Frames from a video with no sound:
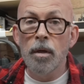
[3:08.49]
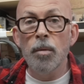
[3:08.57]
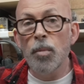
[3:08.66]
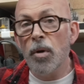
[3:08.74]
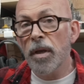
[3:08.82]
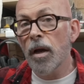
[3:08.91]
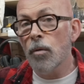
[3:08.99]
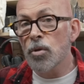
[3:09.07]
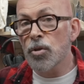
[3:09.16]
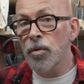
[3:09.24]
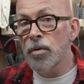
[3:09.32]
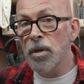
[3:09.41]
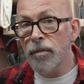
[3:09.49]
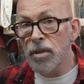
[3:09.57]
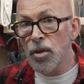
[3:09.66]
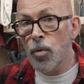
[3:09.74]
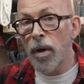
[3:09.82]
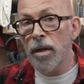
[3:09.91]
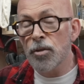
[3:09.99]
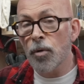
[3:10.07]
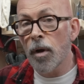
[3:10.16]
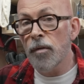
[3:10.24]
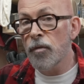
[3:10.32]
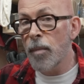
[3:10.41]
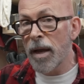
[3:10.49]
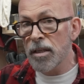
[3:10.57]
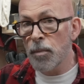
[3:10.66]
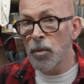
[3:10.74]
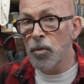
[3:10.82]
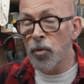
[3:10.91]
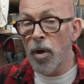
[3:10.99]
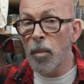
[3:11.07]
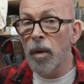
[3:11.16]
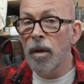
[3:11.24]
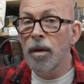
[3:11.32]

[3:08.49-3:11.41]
Pocket hole screws have a square drive for maximum grip